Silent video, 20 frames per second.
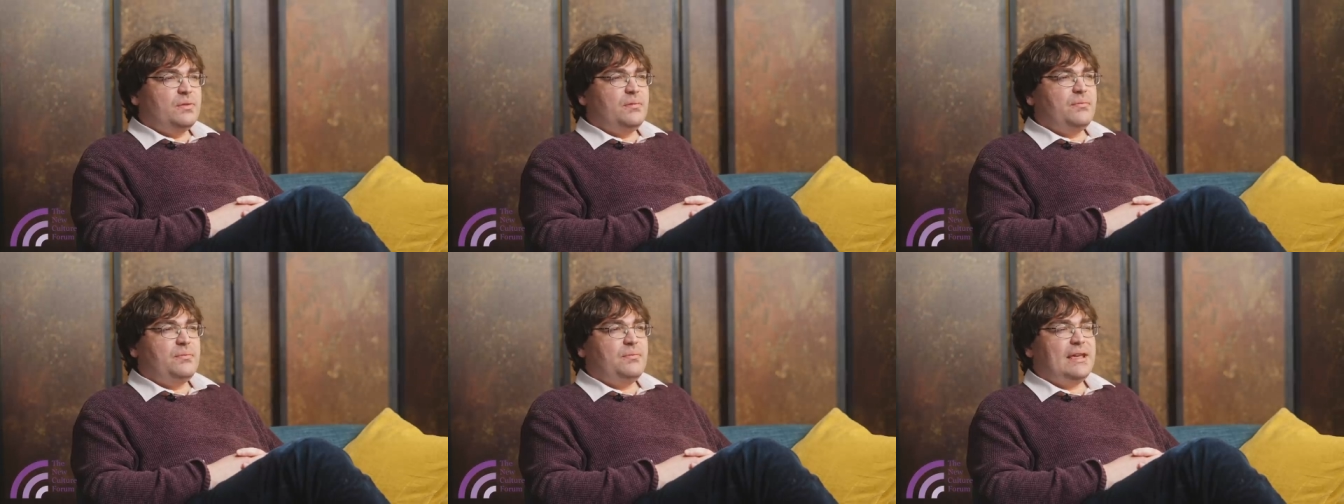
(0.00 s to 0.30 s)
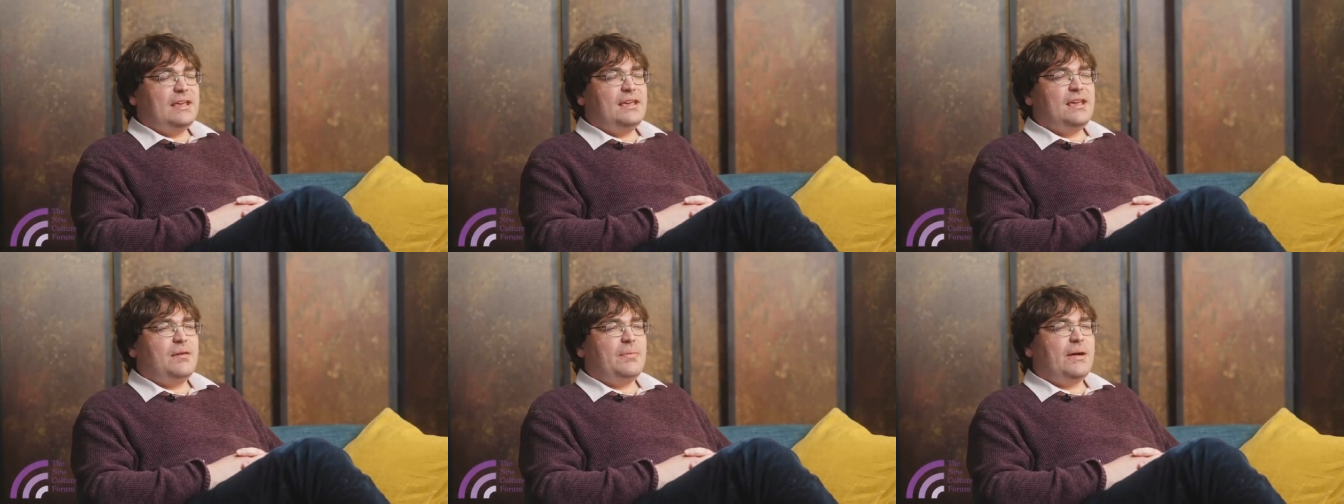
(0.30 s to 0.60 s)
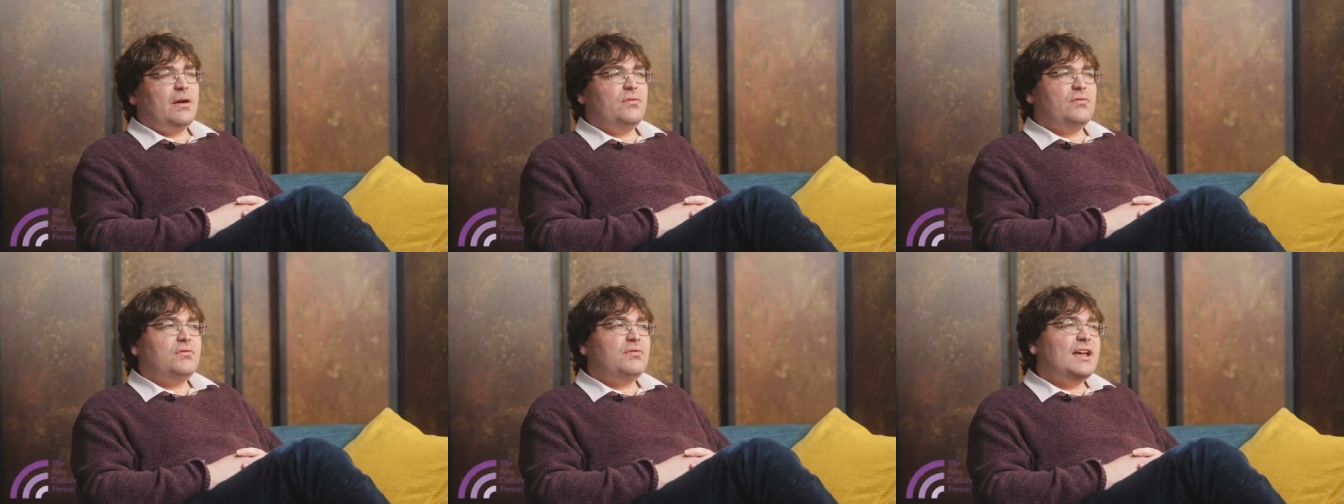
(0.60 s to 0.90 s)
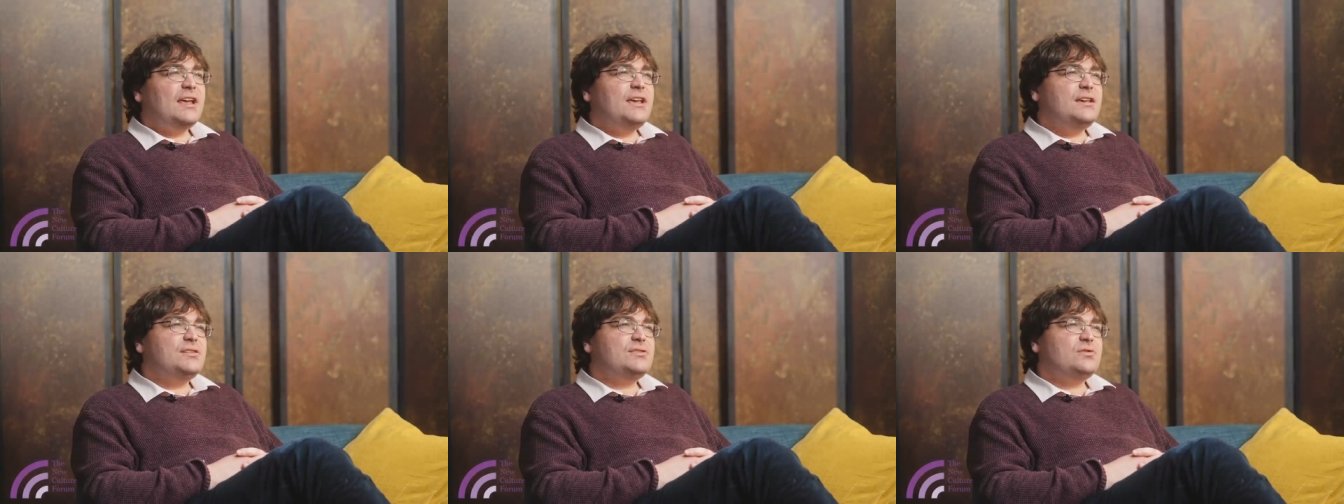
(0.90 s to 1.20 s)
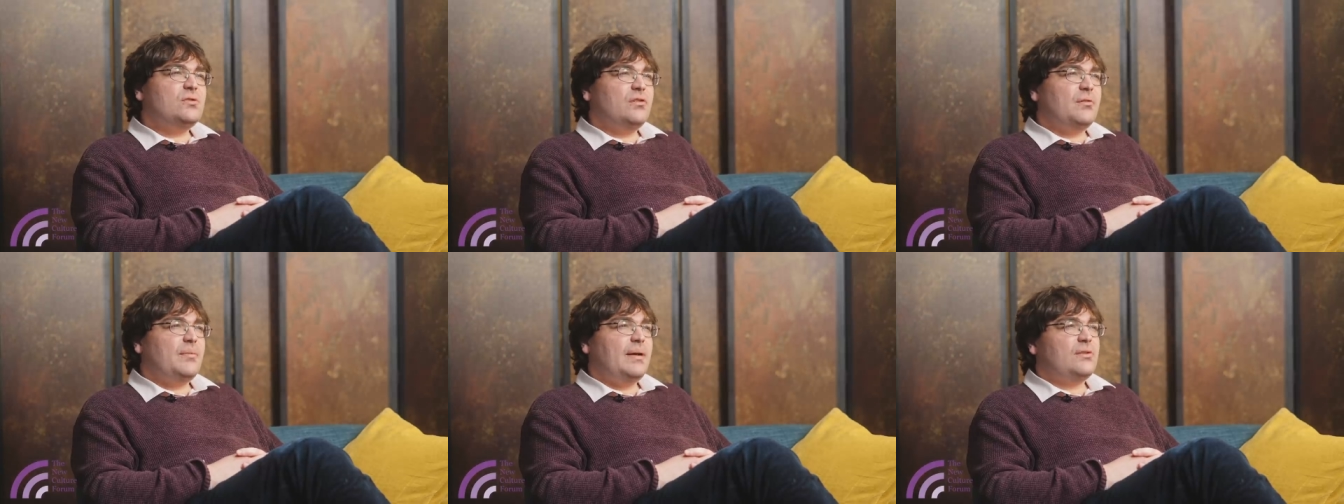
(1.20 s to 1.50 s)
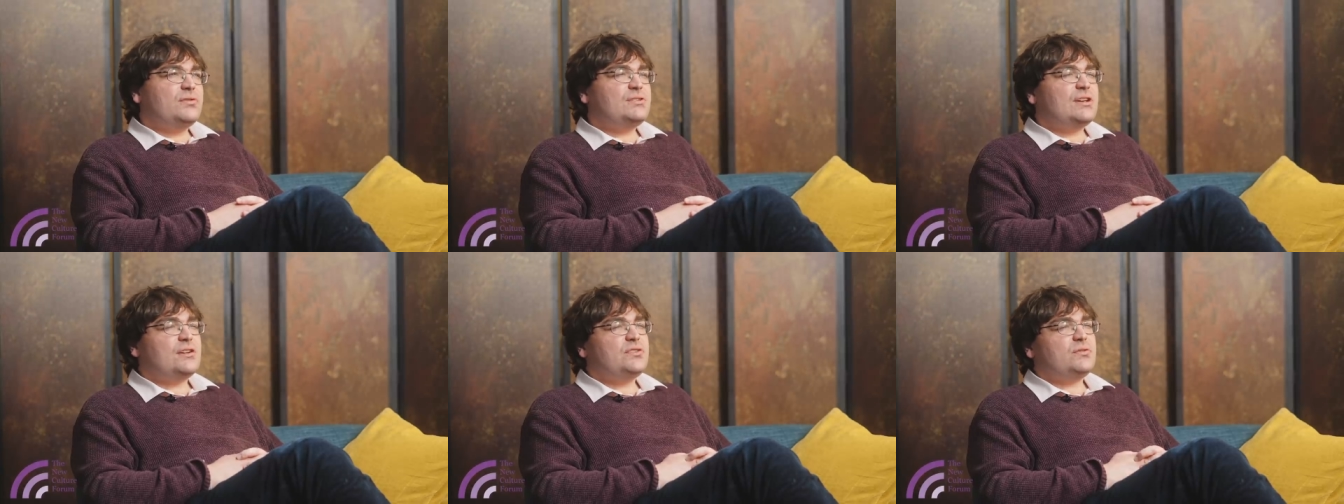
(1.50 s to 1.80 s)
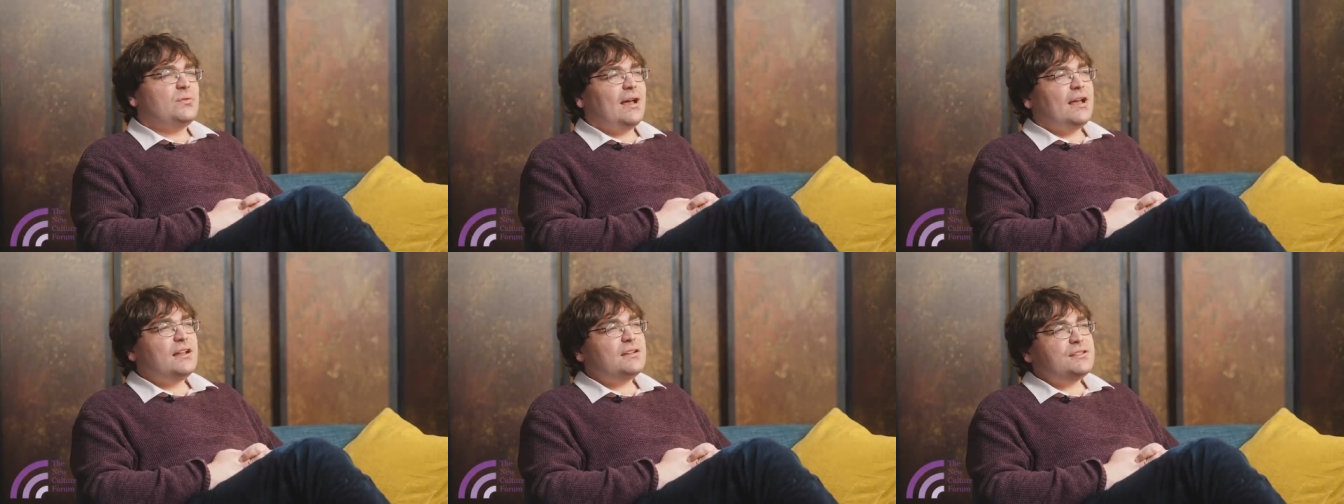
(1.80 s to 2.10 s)
make it about race or about
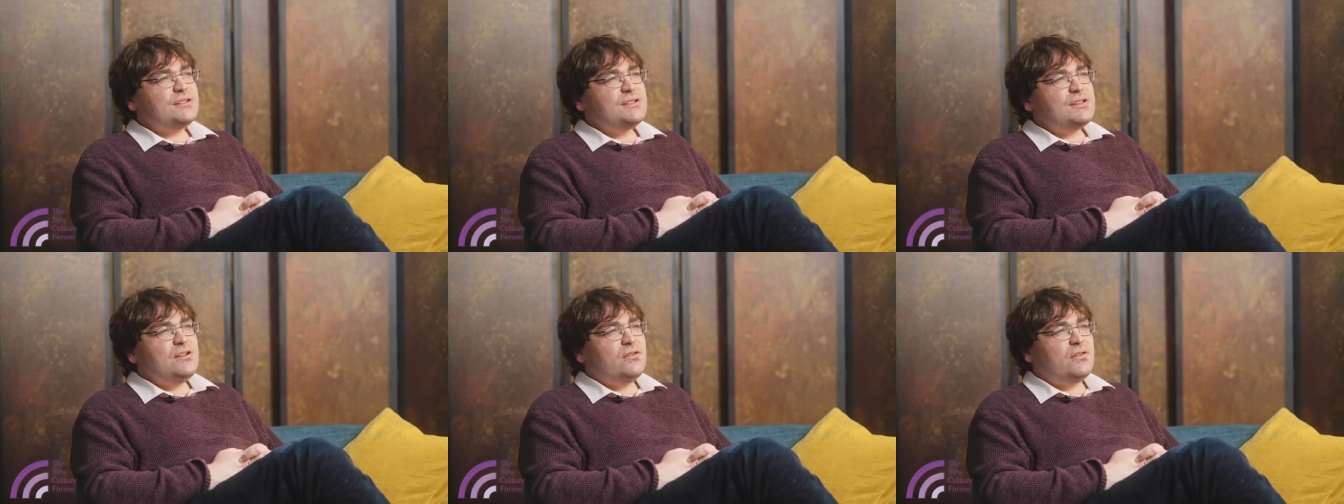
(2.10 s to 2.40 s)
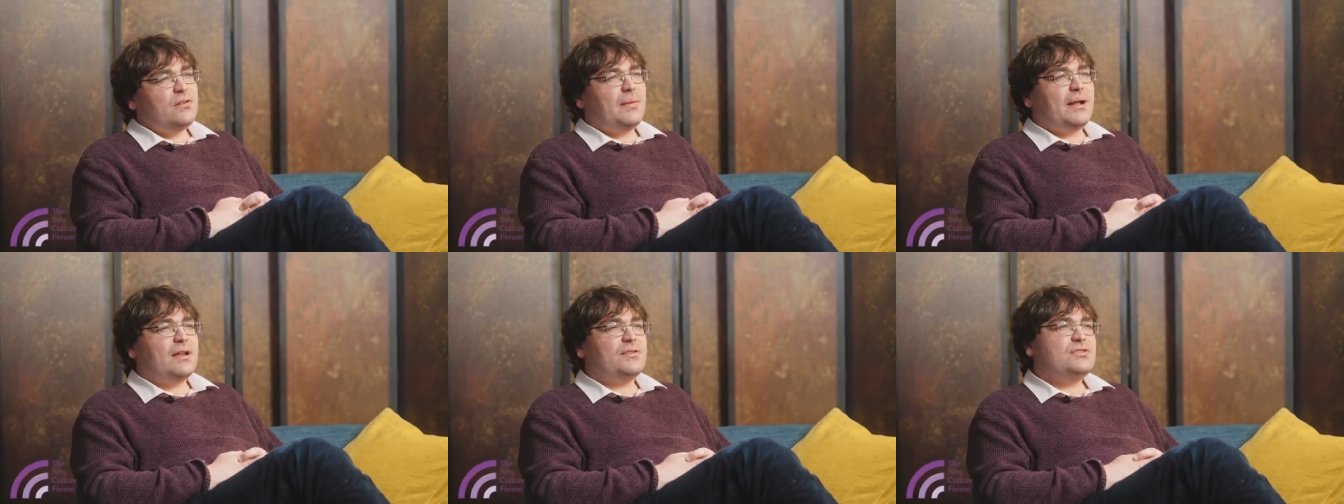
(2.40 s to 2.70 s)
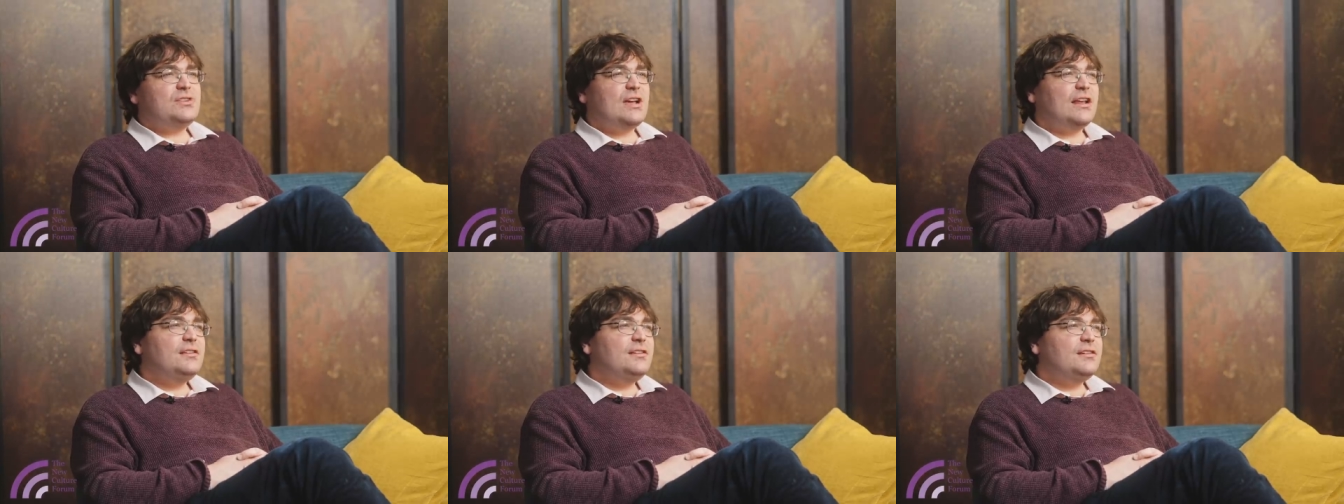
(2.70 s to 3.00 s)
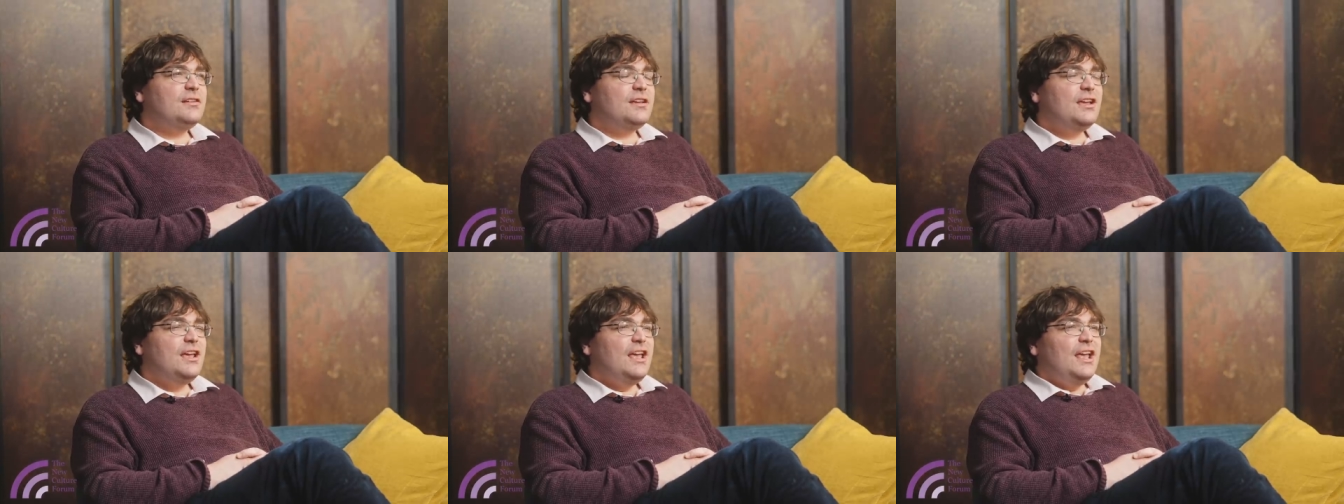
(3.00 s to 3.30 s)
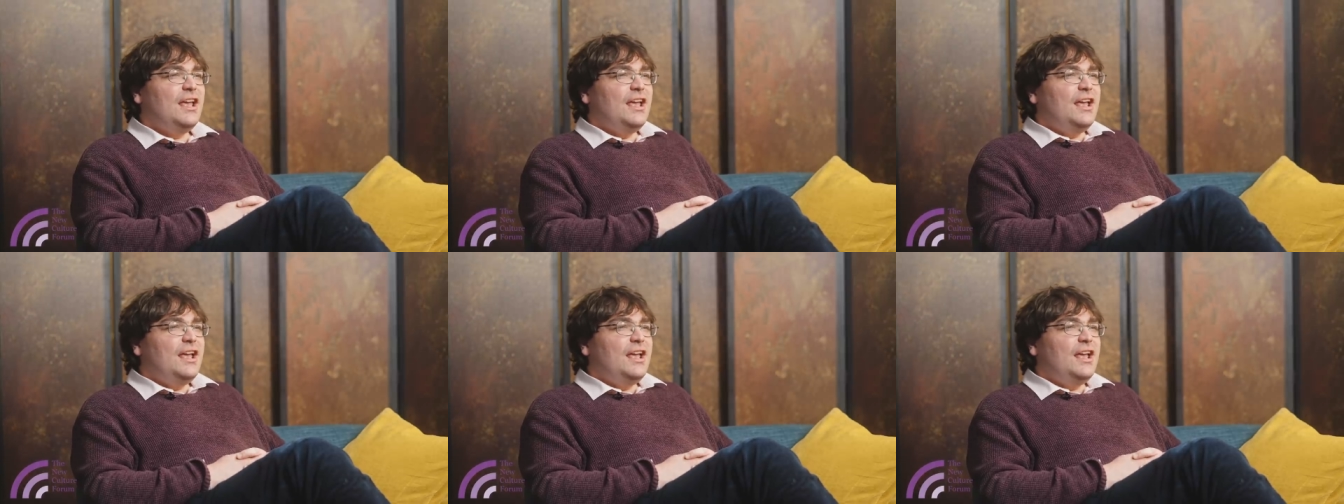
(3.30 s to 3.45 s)
sexuality or about gender,